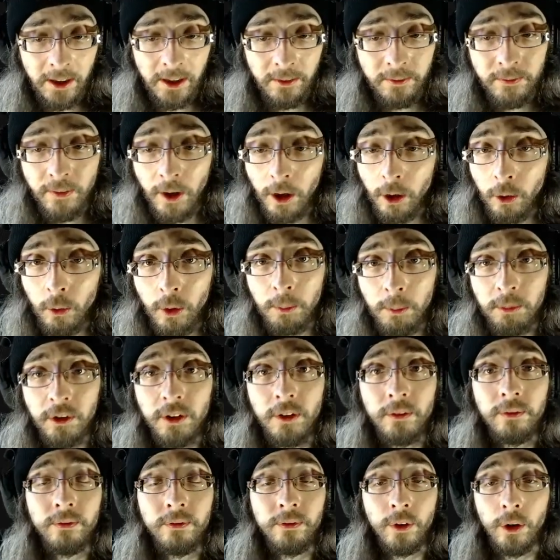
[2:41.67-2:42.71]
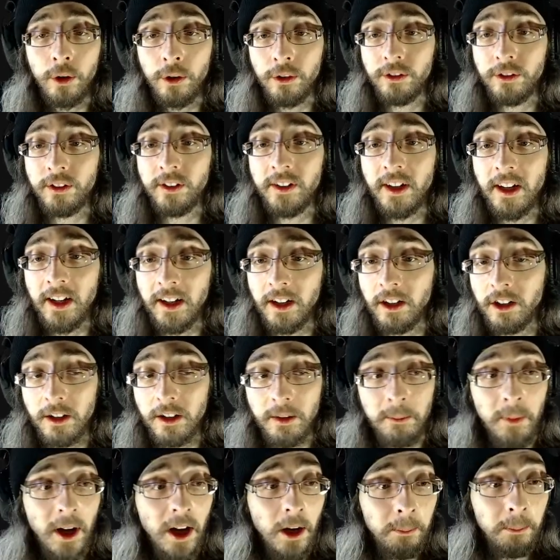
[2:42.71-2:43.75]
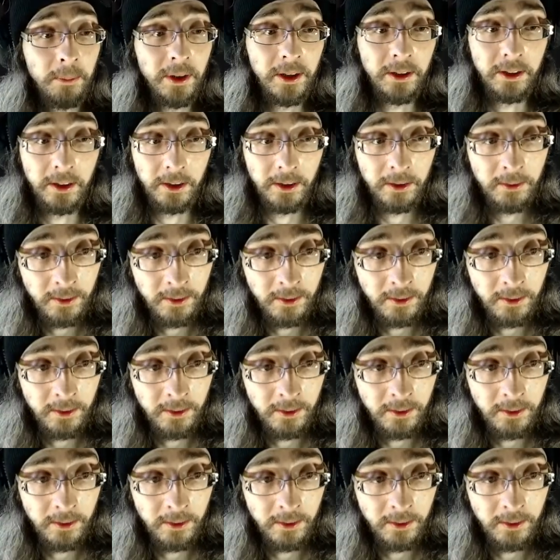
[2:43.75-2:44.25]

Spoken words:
follow-up to the first stage, in my opinion.